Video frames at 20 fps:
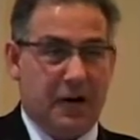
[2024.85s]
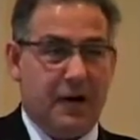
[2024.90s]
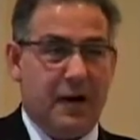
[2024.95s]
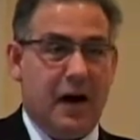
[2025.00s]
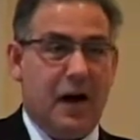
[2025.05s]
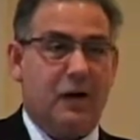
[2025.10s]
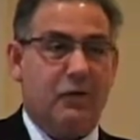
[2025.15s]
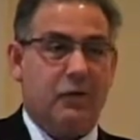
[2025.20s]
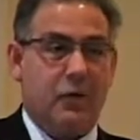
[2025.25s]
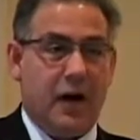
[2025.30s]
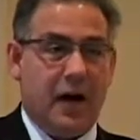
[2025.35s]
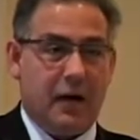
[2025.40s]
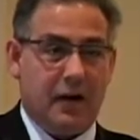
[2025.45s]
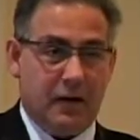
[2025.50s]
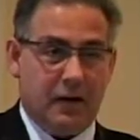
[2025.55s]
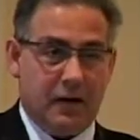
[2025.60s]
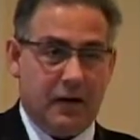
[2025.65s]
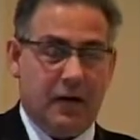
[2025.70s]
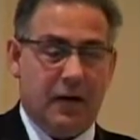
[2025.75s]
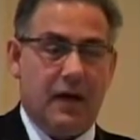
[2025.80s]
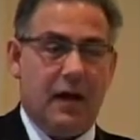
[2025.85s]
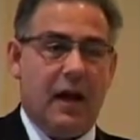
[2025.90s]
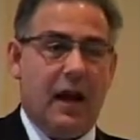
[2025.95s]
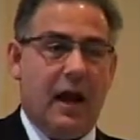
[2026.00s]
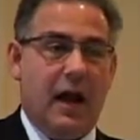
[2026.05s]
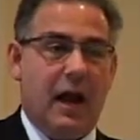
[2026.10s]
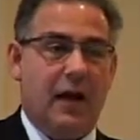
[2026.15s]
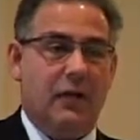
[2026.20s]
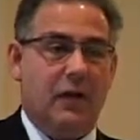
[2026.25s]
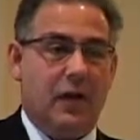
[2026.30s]
Contract.
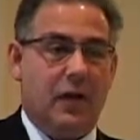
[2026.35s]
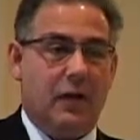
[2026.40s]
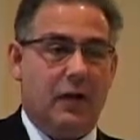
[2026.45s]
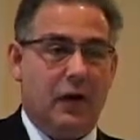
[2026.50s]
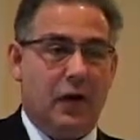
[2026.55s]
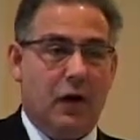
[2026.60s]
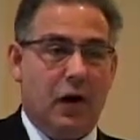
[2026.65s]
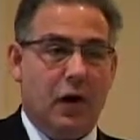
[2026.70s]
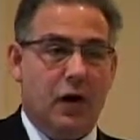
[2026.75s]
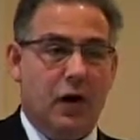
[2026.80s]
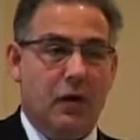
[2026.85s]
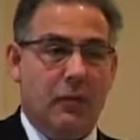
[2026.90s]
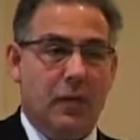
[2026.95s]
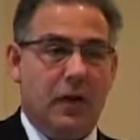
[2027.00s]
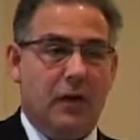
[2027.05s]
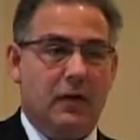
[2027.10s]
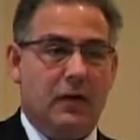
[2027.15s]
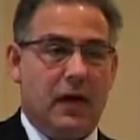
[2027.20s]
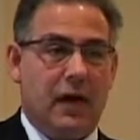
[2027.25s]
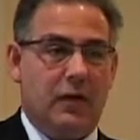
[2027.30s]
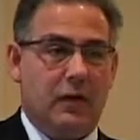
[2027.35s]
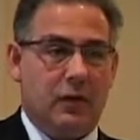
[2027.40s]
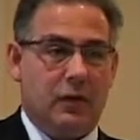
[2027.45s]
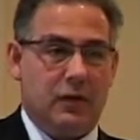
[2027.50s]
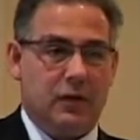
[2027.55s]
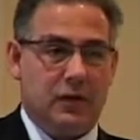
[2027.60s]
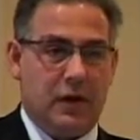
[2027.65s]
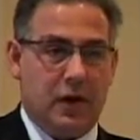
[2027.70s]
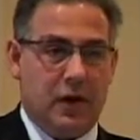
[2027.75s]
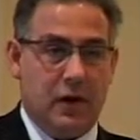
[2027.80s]
And the argument that
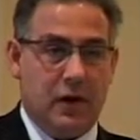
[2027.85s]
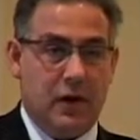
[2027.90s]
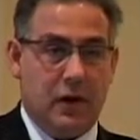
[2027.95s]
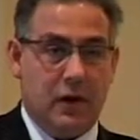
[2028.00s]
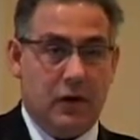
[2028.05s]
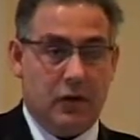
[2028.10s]
there's a